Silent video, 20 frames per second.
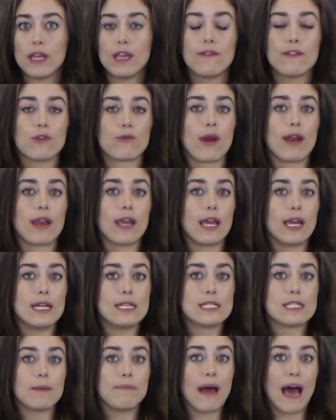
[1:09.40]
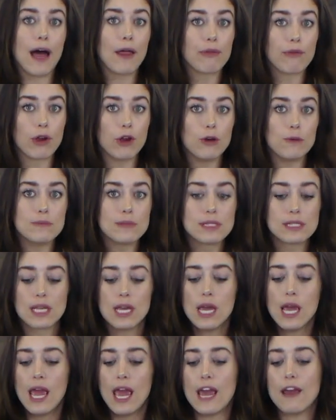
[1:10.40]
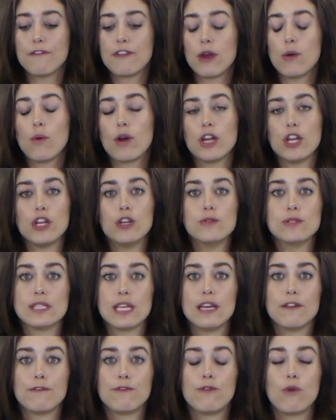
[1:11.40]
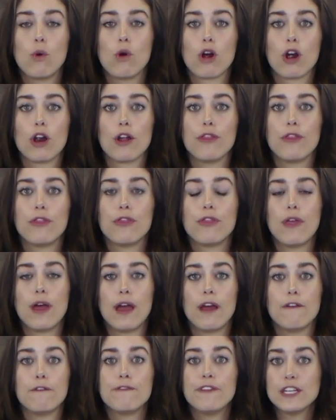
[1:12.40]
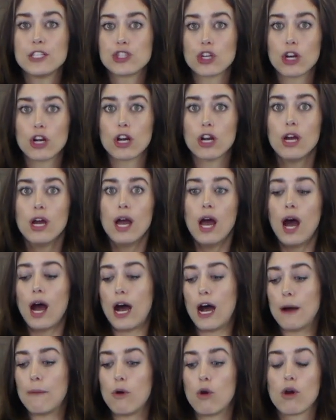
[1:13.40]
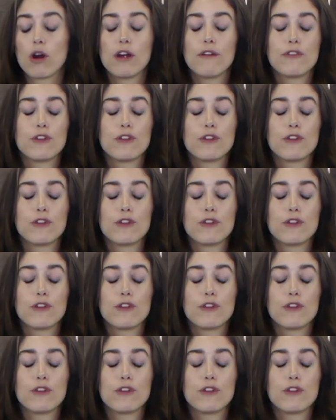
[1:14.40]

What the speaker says: even running it into bathrooms if they want to use it for a feature, or if